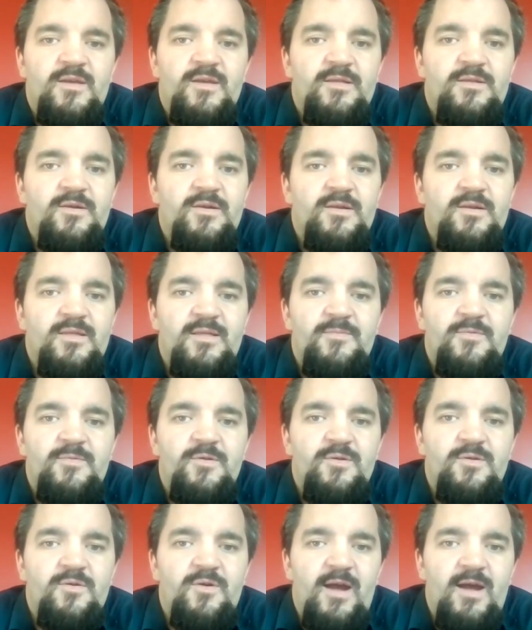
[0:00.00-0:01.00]
things are going to slip
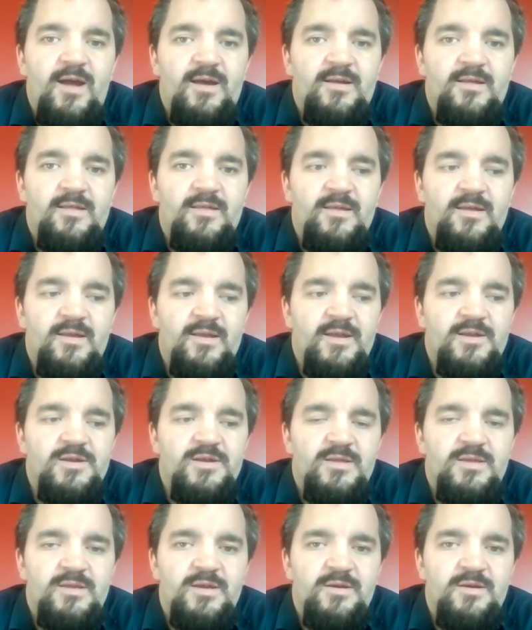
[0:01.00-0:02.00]
through the cracks, and they
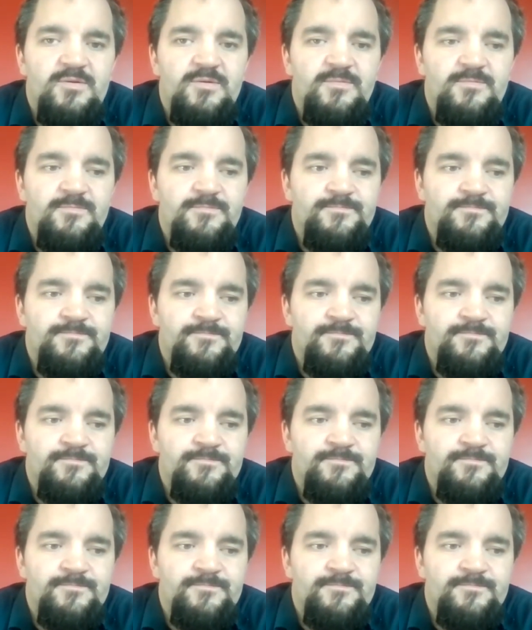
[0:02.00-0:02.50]
just do.